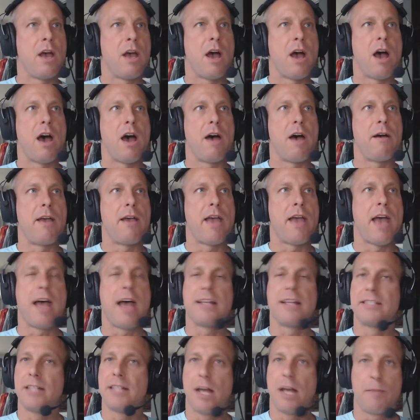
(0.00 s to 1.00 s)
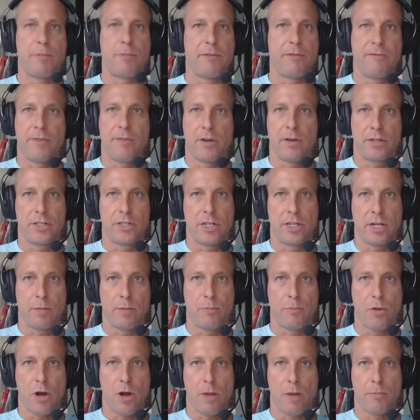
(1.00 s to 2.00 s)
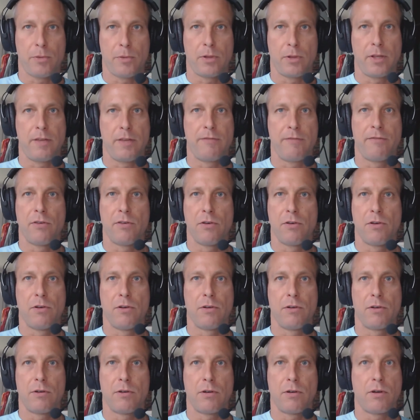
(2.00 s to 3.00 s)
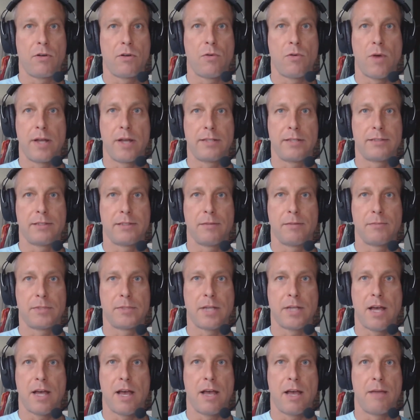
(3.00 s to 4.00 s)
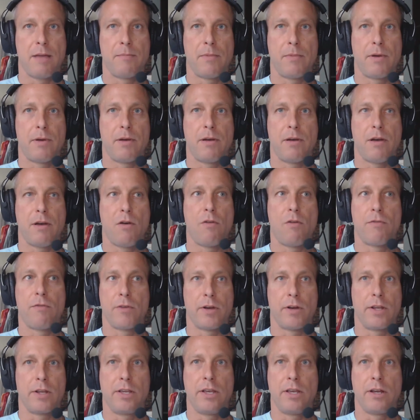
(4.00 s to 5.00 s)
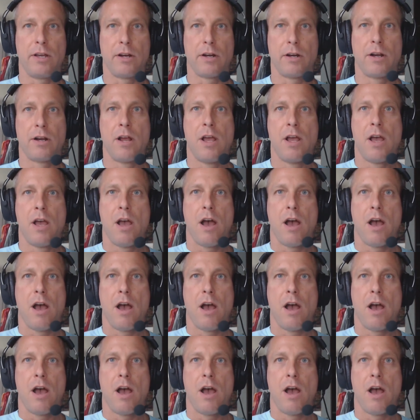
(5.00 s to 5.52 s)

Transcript: It has not been functioning properly for quite some time, over a year,